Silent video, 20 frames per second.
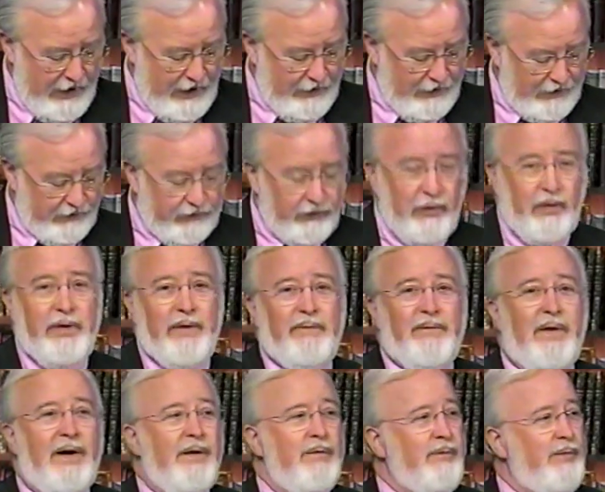That's
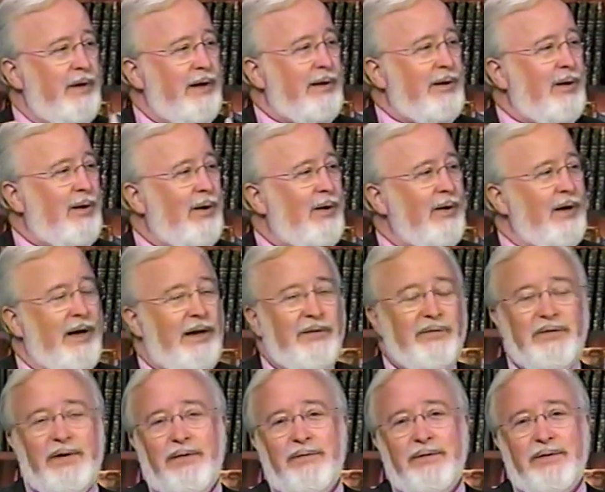35 feet long and
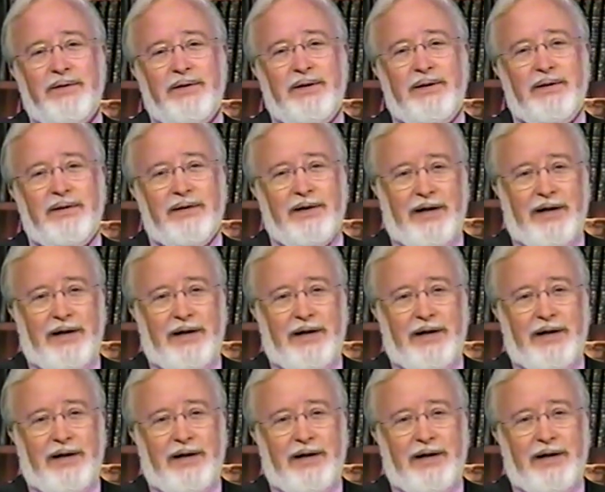17